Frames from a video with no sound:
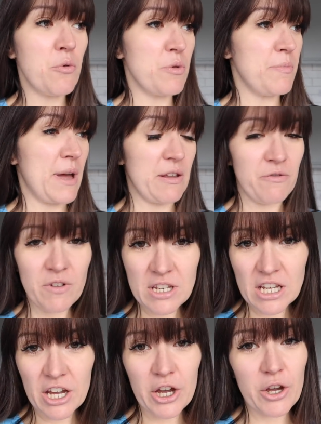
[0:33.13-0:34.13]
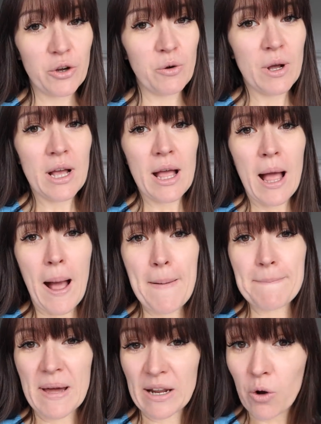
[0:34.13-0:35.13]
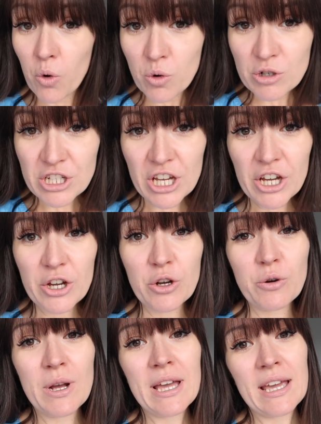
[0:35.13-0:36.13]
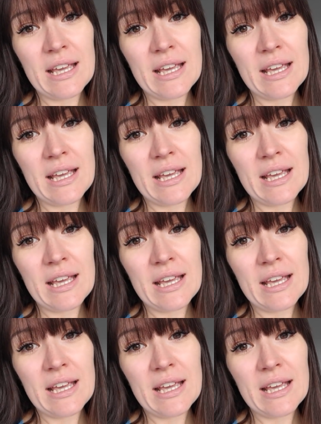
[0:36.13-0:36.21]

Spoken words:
with better video and better audio,